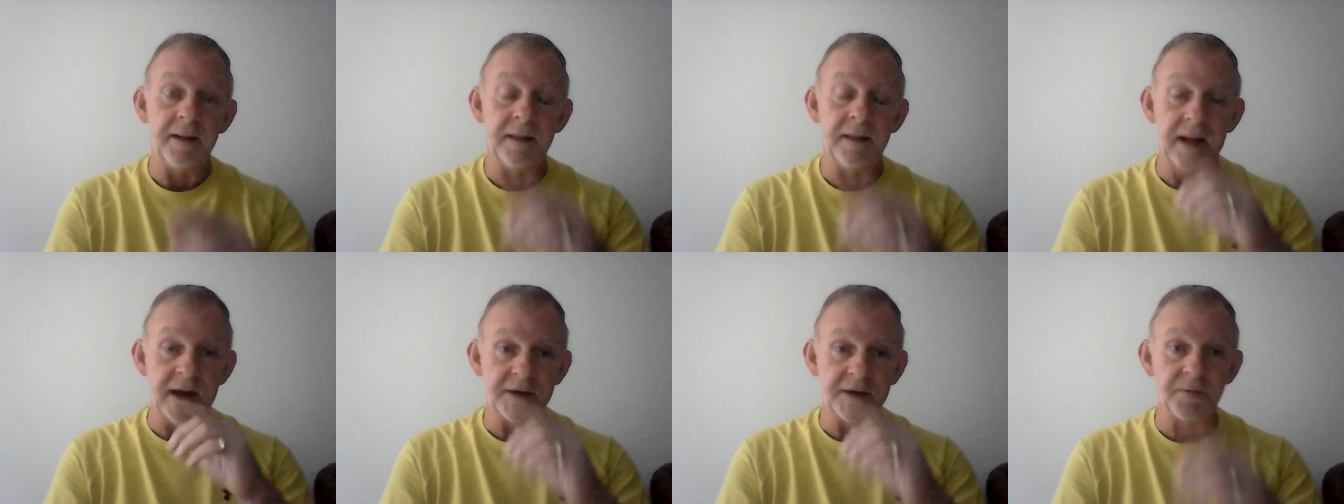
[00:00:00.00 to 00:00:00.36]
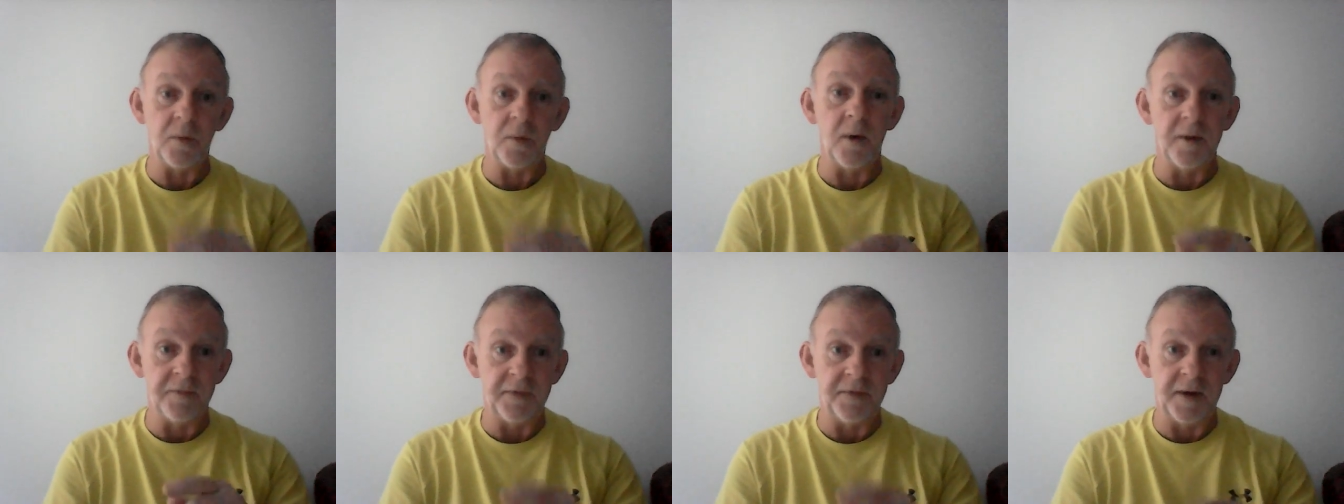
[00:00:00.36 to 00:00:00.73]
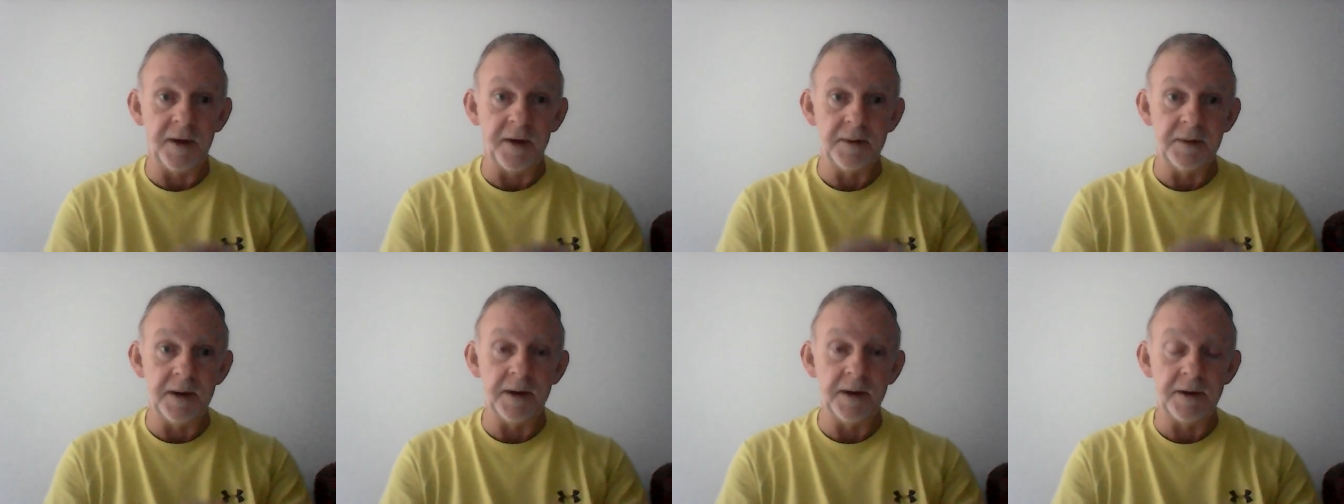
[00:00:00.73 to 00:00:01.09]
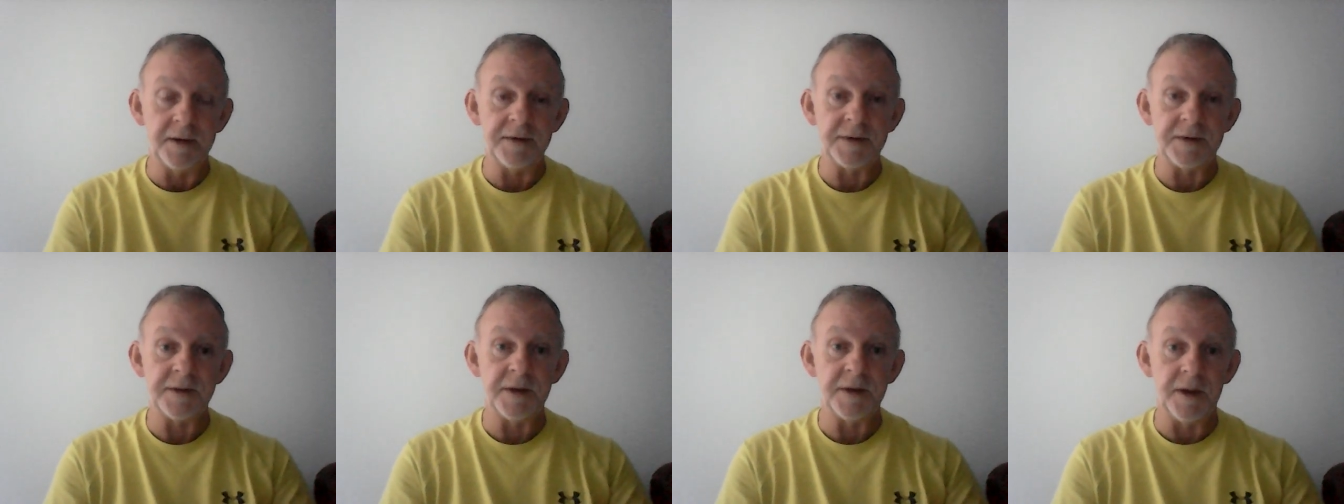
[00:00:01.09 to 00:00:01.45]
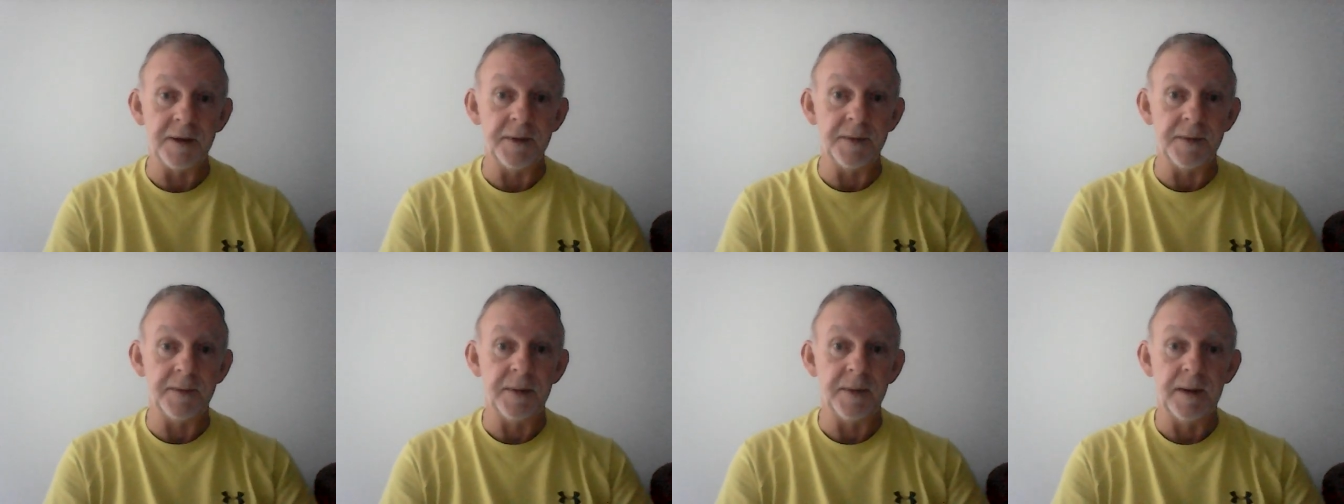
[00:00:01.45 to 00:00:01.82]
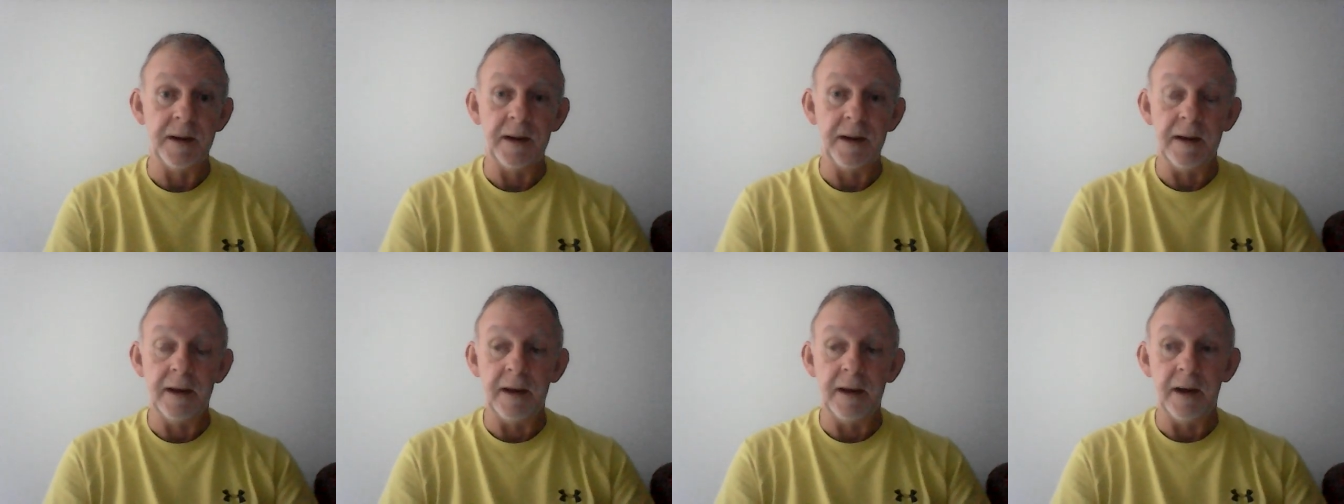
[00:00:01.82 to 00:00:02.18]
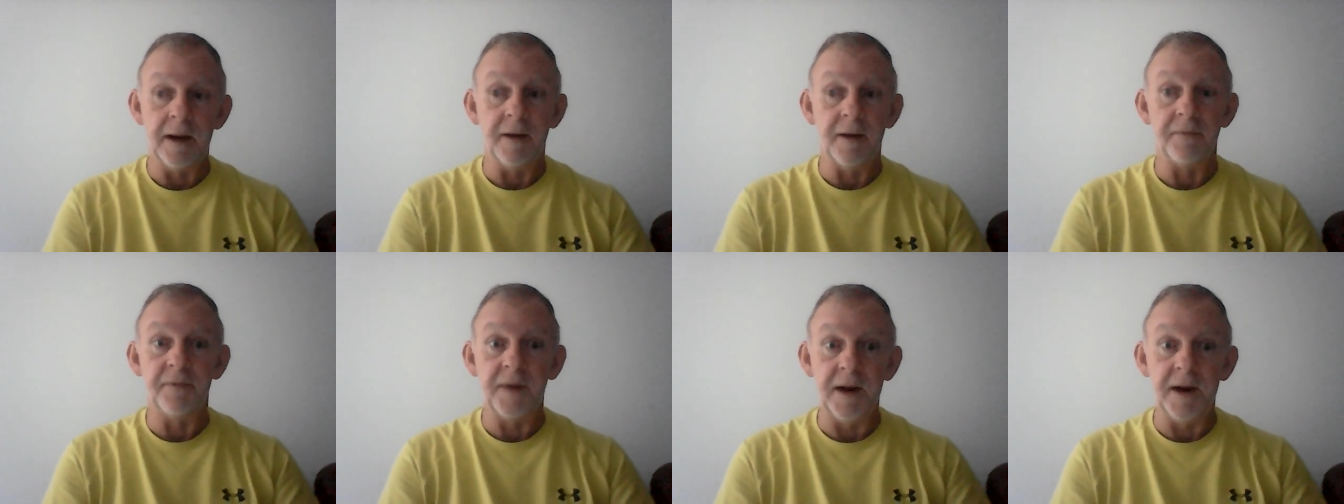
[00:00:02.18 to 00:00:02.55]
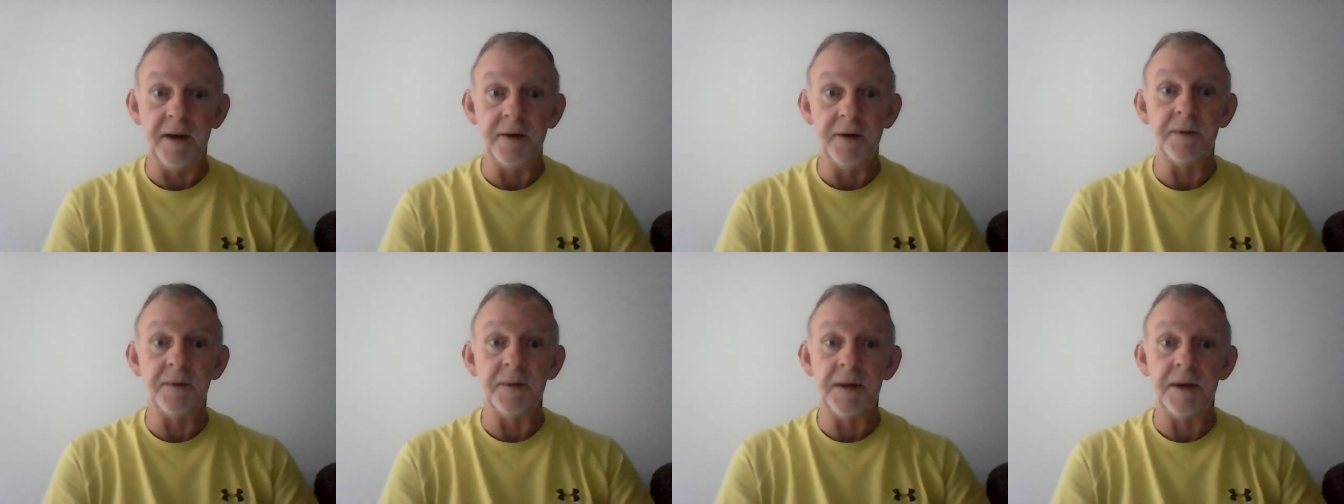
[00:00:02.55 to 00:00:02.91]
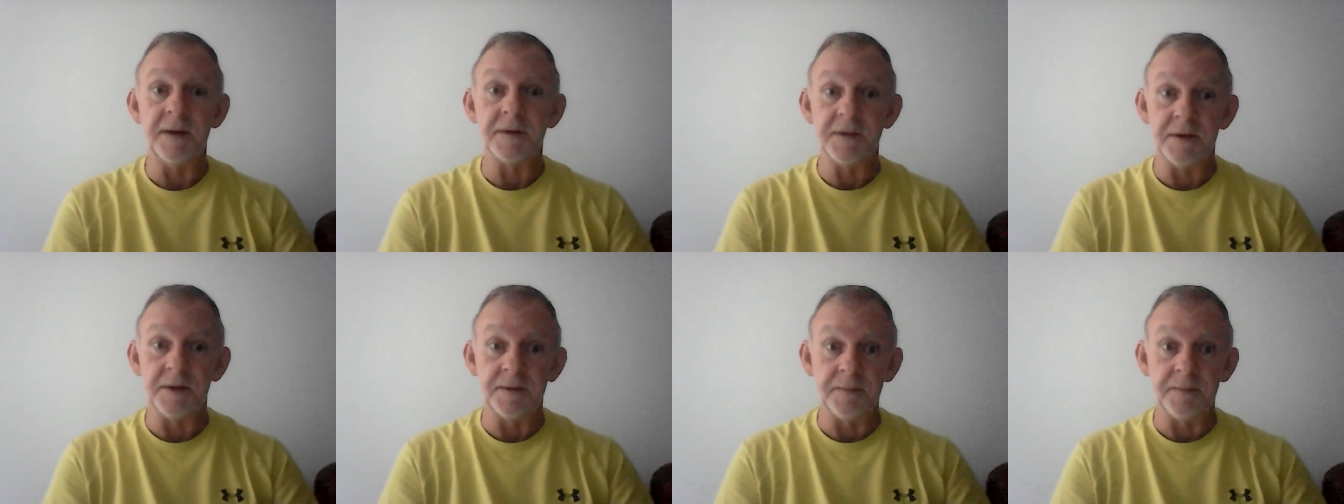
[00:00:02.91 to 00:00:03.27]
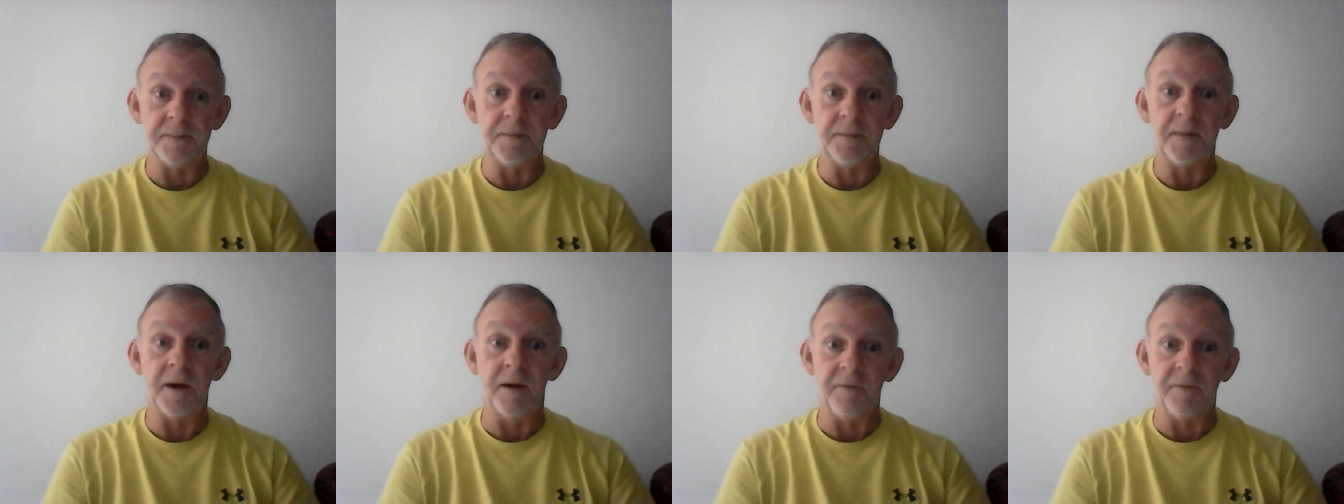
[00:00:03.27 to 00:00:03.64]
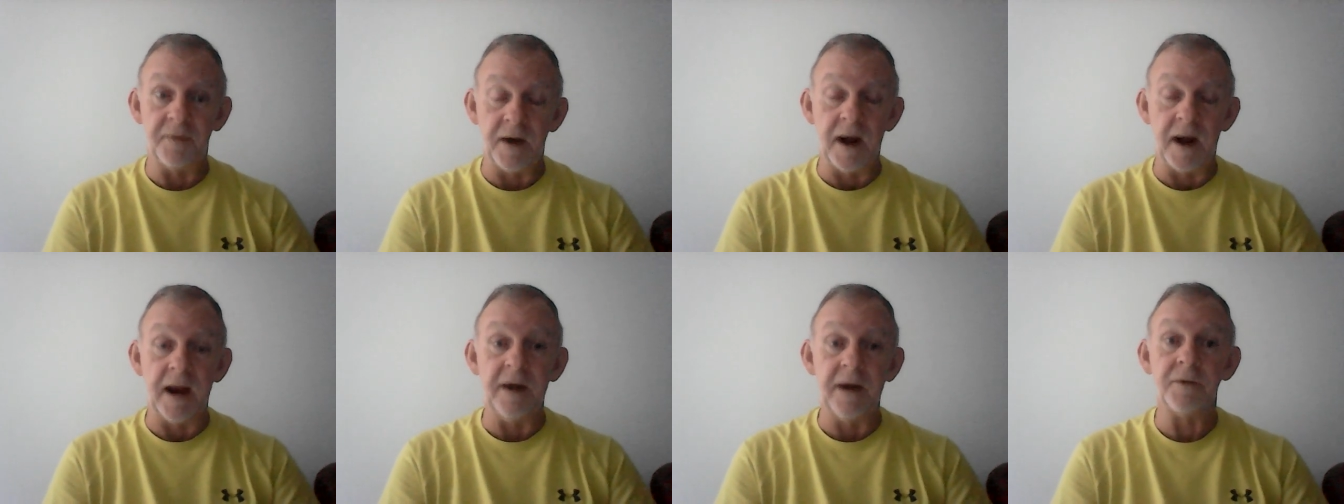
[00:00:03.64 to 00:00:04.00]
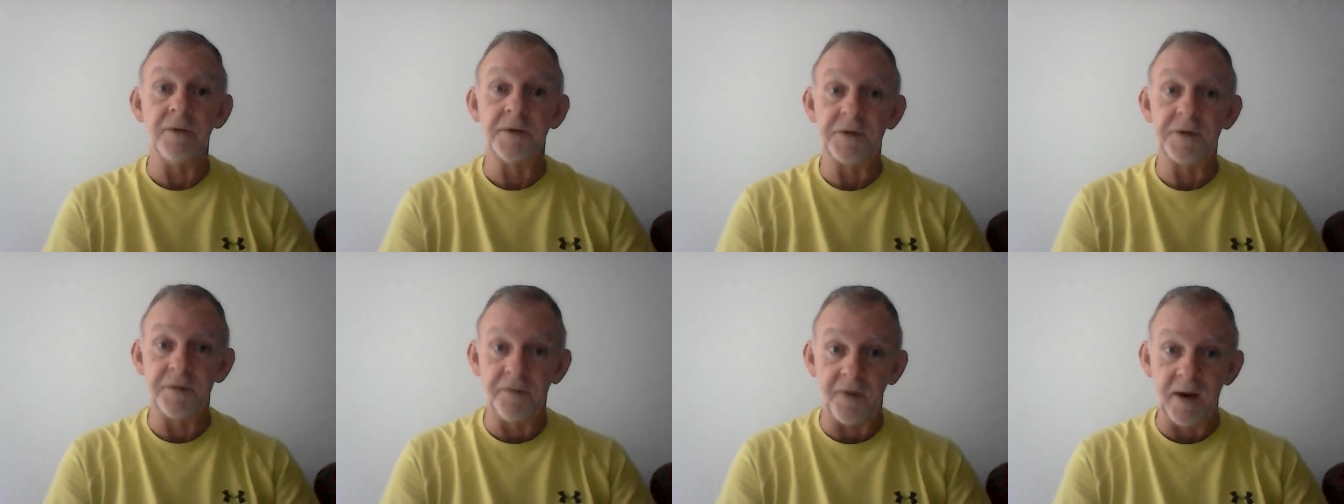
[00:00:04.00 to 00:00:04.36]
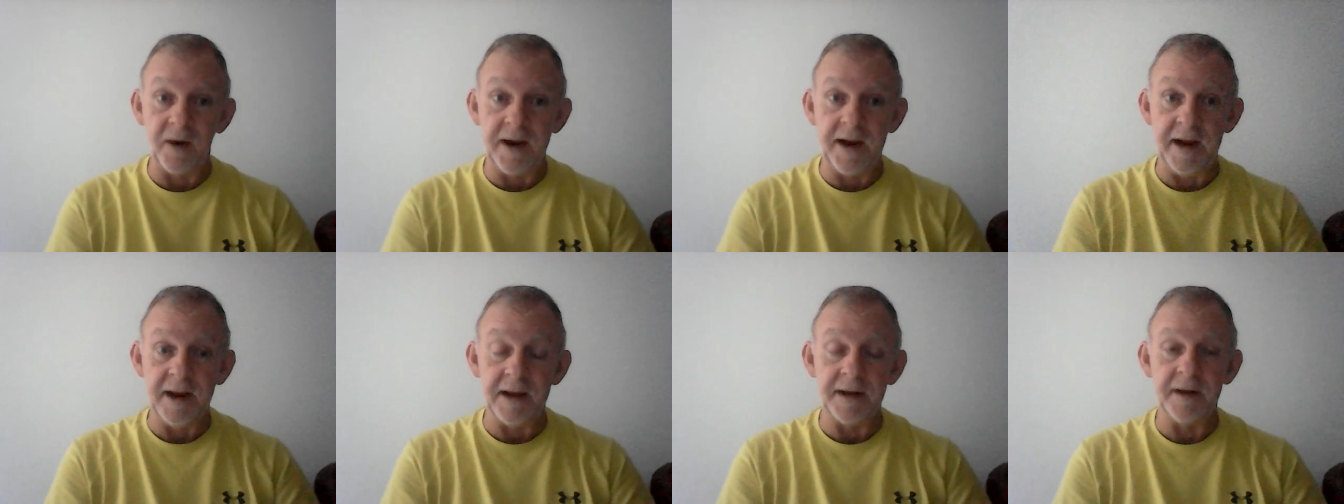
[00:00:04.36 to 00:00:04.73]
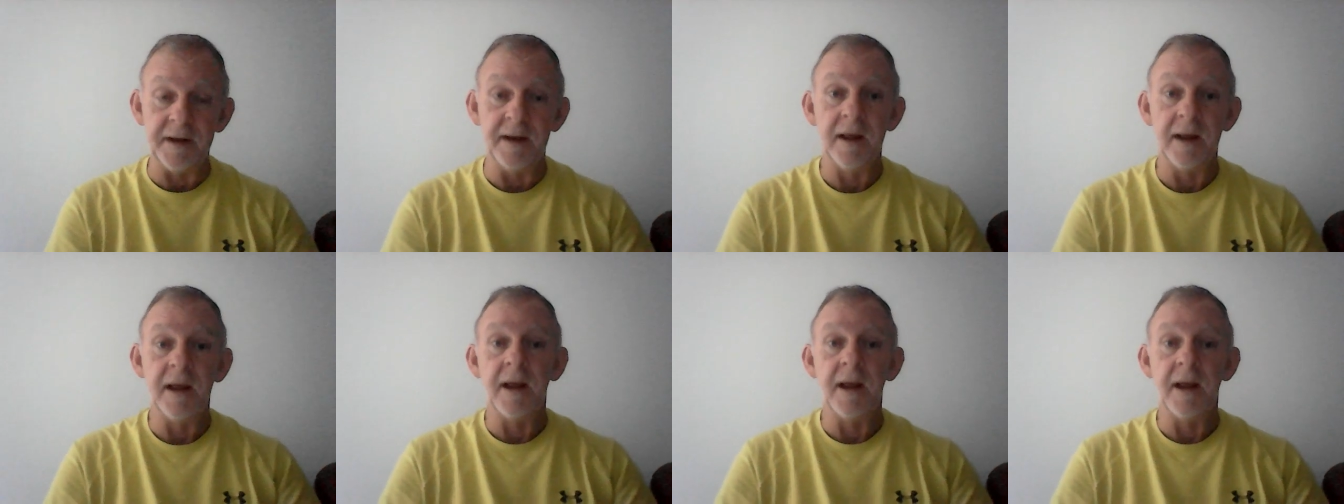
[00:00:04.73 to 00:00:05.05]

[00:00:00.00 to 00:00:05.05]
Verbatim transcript: That's what fear does. So uh, fear is a, a fighter's friend